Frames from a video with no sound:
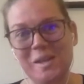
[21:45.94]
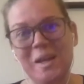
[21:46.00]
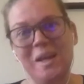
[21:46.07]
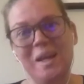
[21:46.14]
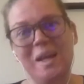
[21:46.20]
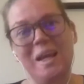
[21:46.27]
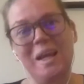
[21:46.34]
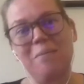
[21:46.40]

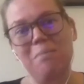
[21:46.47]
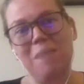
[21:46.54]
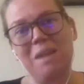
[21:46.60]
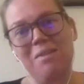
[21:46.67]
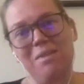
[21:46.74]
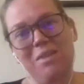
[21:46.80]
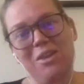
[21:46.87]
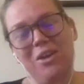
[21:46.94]
it meant
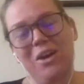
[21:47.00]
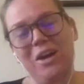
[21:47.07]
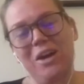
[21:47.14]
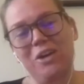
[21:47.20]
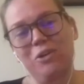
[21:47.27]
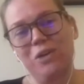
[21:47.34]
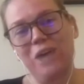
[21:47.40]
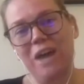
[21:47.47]
that I
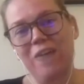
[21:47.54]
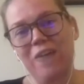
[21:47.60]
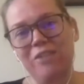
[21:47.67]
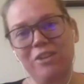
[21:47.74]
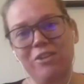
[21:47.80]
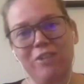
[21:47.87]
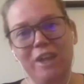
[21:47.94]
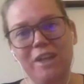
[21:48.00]
could have a
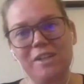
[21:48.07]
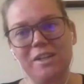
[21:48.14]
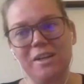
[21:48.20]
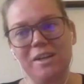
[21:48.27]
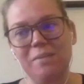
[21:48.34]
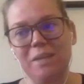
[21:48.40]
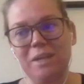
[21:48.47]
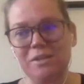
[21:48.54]
greater
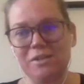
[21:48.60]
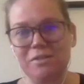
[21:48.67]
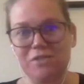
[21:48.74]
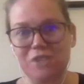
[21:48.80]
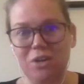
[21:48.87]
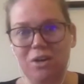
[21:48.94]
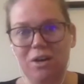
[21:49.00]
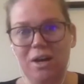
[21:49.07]
amount of
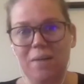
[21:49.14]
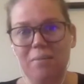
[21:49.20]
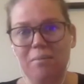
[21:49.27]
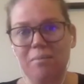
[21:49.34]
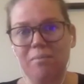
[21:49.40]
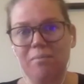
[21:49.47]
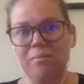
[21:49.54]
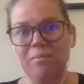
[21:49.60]
time
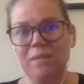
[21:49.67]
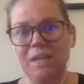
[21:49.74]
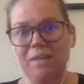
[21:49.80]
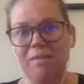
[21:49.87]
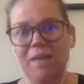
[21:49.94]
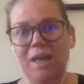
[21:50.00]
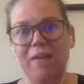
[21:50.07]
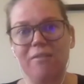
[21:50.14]
in
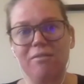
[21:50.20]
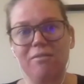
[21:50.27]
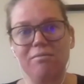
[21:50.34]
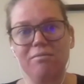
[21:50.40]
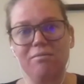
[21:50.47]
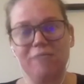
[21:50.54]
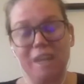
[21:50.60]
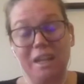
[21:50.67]
that
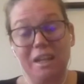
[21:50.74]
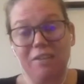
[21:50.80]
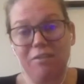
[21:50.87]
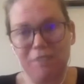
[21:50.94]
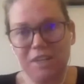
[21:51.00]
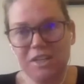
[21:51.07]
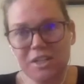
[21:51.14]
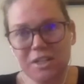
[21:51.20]
getting
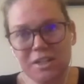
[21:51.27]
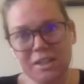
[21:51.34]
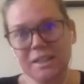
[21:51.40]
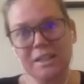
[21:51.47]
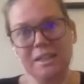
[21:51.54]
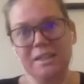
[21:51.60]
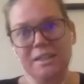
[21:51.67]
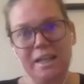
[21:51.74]

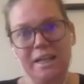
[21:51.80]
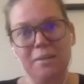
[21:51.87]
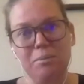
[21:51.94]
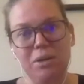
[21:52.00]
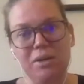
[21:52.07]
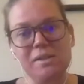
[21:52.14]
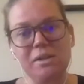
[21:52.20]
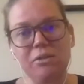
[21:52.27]

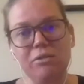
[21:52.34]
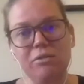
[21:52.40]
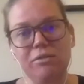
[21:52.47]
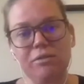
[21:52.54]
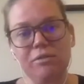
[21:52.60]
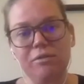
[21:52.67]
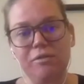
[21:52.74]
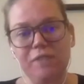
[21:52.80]

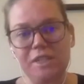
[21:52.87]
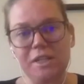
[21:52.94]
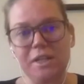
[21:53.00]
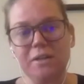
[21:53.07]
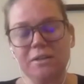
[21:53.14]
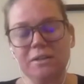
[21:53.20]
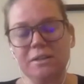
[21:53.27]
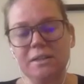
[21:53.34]
myself fitter,
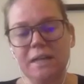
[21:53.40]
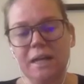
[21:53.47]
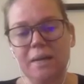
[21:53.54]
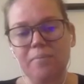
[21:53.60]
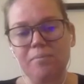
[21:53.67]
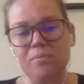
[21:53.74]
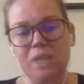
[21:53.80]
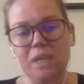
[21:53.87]

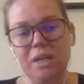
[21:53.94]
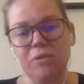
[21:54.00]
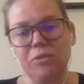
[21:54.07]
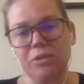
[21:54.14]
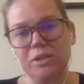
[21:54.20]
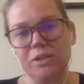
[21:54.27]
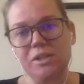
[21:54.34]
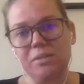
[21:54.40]
in
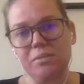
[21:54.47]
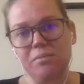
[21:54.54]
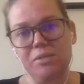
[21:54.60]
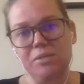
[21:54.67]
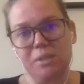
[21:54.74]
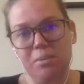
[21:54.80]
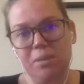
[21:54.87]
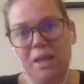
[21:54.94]
order
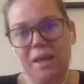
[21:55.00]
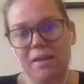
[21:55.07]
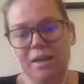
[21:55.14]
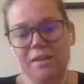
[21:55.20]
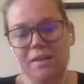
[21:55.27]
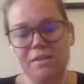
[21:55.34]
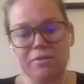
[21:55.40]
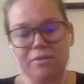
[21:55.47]
to play
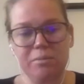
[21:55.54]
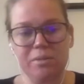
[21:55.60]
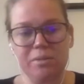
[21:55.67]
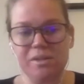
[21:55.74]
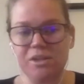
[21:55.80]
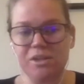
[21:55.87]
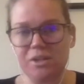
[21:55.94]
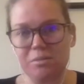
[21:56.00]
that different
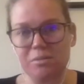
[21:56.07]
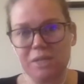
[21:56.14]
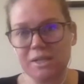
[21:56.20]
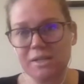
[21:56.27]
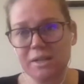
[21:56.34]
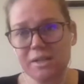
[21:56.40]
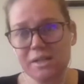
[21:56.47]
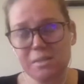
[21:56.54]
position, because
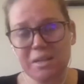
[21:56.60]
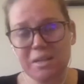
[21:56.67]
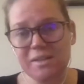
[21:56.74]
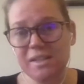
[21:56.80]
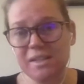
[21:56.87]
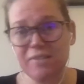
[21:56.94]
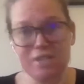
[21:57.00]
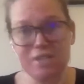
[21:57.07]
I'd spent
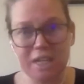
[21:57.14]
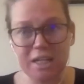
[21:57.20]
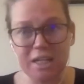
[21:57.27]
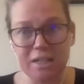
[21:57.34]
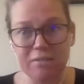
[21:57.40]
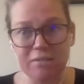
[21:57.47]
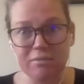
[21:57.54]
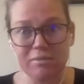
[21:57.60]

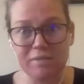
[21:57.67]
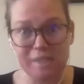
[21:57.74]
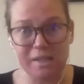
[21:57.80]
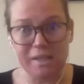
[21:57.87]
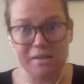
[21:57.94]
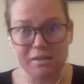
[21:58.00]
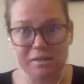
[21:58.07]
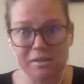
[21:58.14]
17
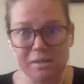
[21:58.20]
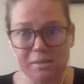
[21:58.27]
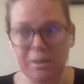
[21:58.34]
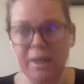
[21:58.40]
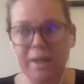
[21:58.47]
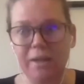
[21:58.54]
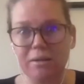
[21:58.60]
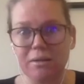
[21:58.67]
seasons
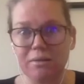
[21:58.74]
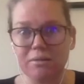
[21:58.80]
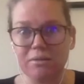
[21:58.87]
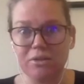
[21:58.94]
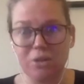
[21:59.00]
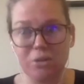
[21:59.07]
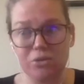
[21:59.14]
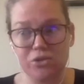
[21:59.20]
playing
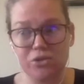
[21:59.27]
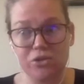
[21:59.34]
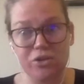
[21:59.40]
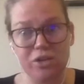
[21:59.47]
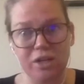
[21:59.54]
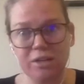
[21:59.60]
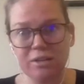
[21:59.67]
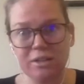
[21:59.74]
goal
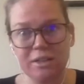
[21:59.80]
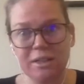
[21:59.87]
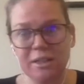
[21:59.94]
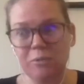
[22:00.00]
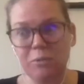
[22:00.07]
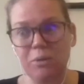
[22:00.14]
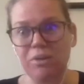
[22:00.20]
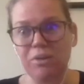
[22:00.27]
shooter
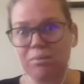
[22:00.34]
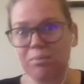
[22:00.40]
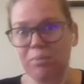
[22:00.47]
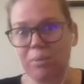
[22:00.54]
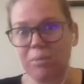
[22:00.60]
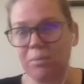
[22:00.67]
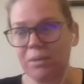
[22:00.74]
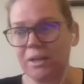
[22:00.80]
with
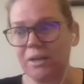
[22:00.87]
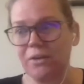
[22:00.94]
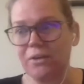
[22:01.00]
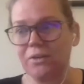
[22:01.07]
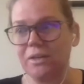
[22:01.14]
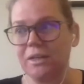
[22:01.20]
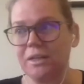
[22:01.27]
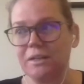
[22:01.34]
probably
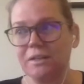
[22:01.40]
only